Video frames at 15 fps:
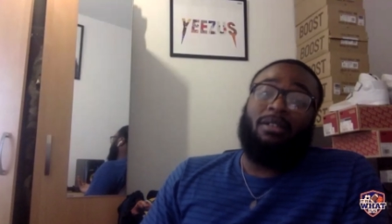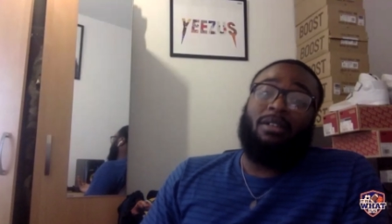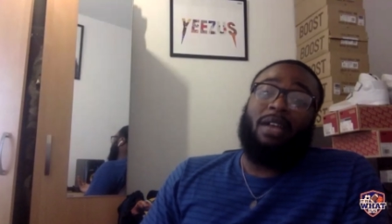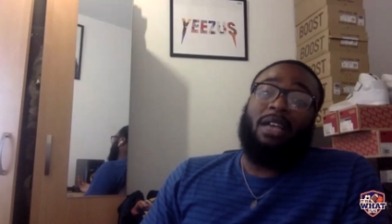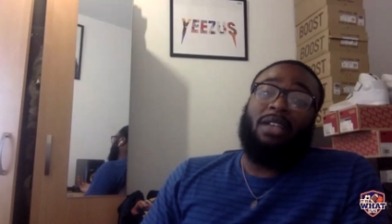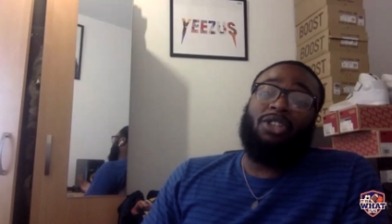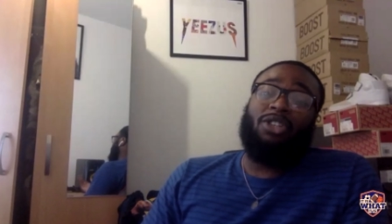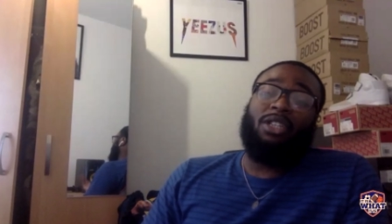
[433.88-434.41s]

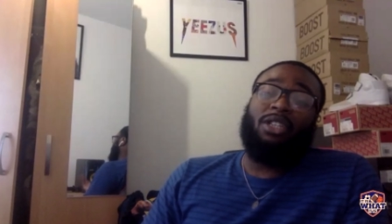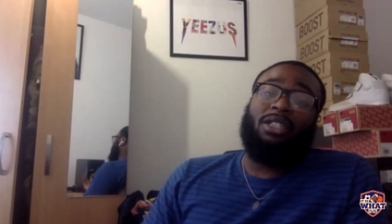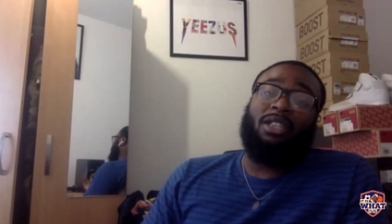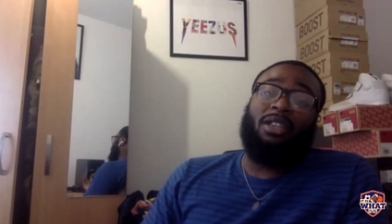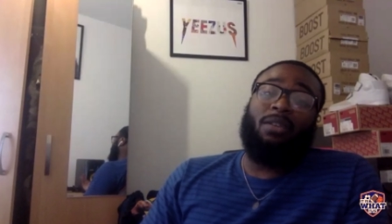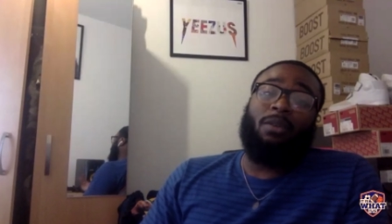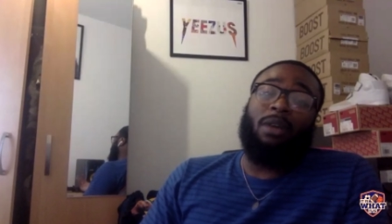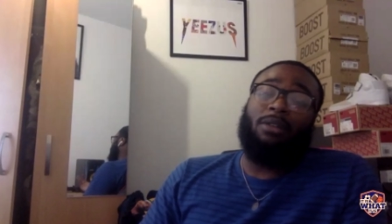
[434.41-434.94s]
as you can
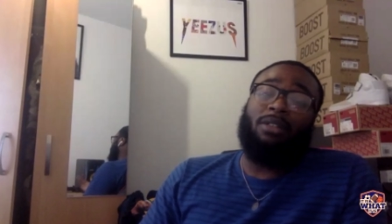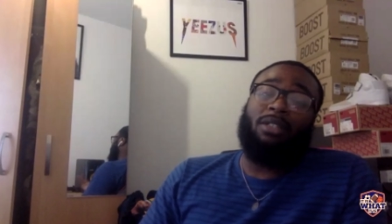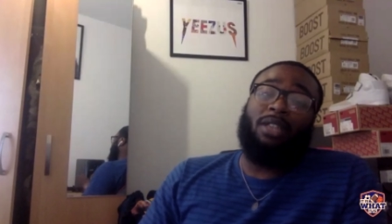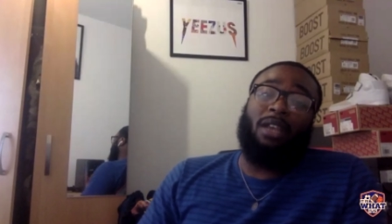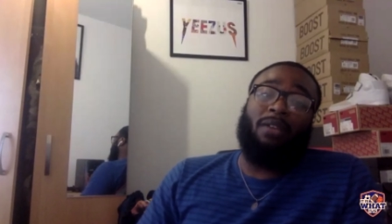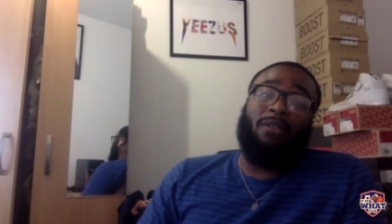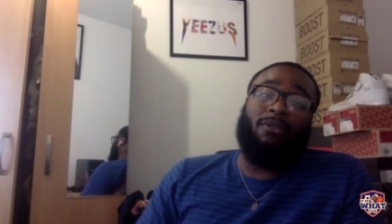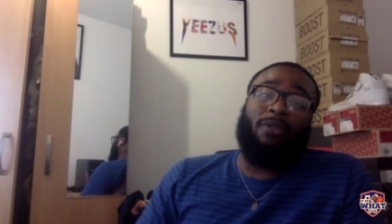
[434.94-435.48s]
see, what I was
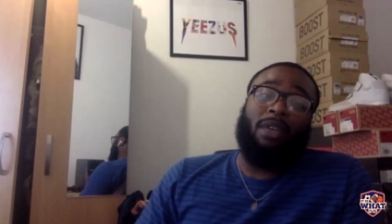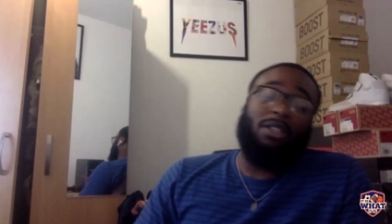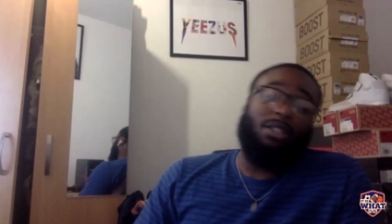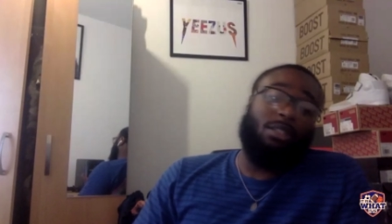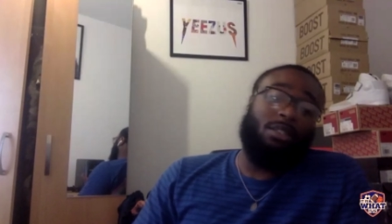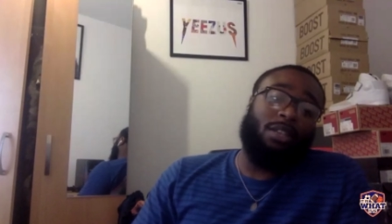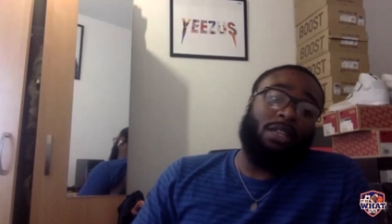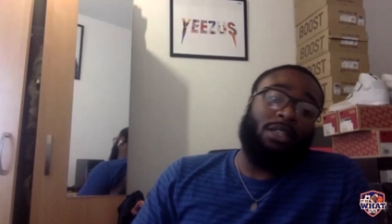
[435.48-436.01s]
saying, as
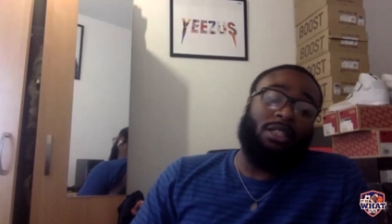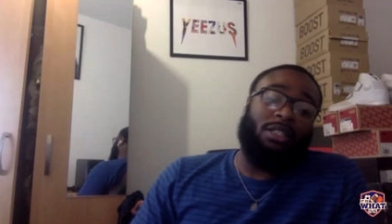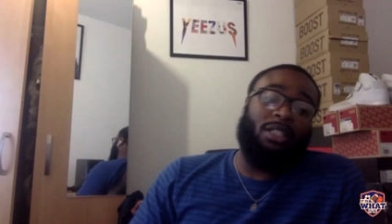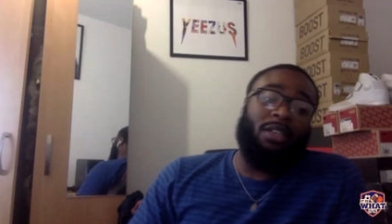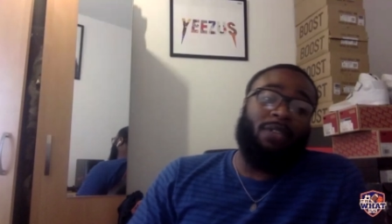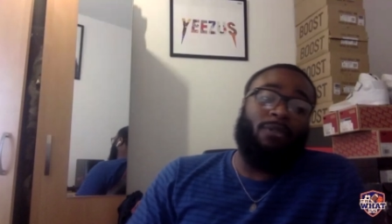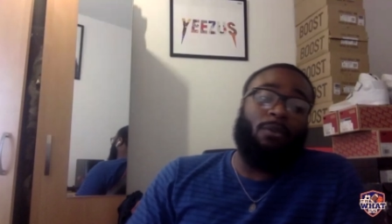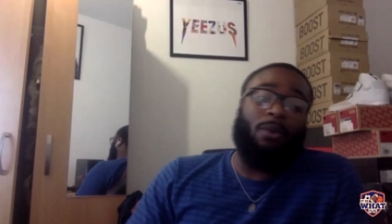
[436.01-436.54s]
you, as you can
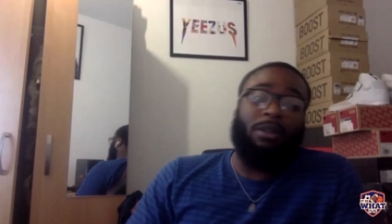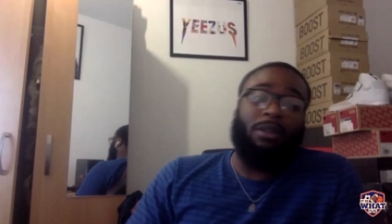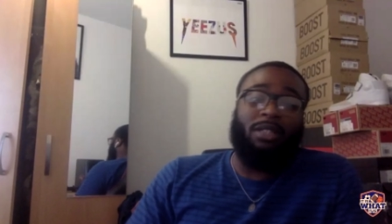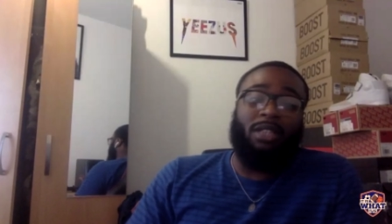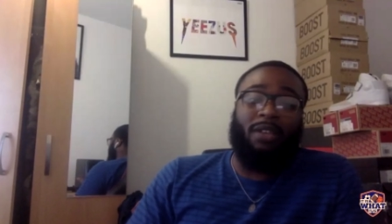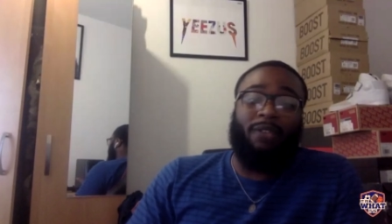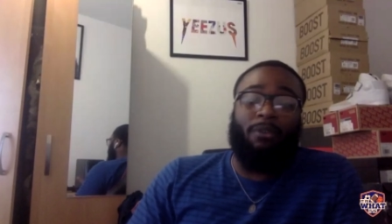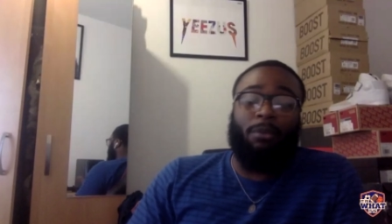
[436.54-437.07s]
see from what I was
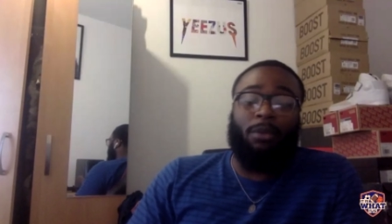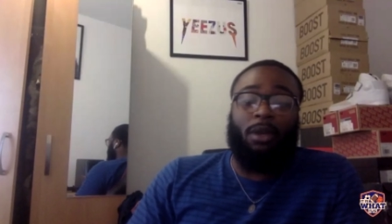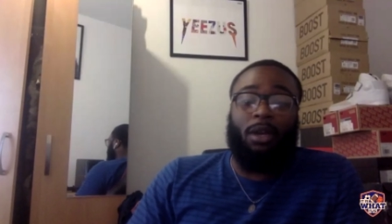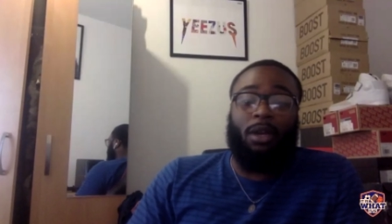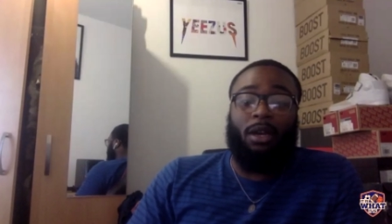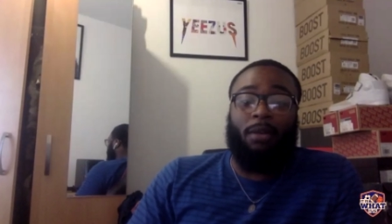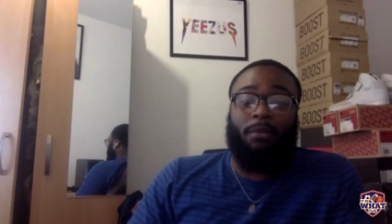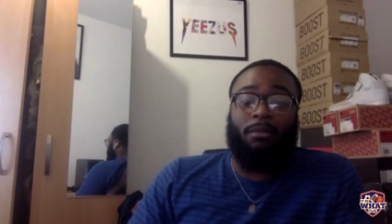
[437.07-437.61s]
saying from the
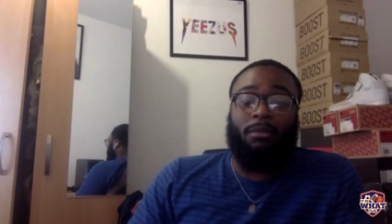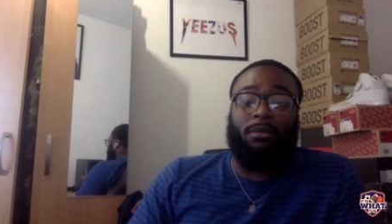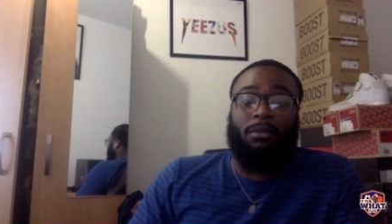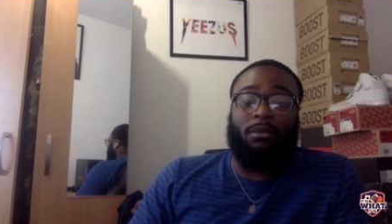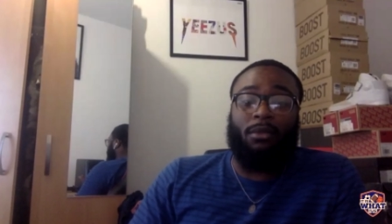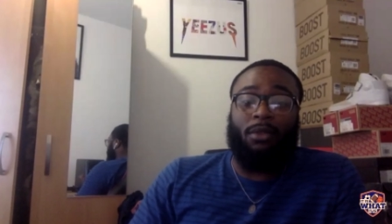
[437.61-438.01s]
um,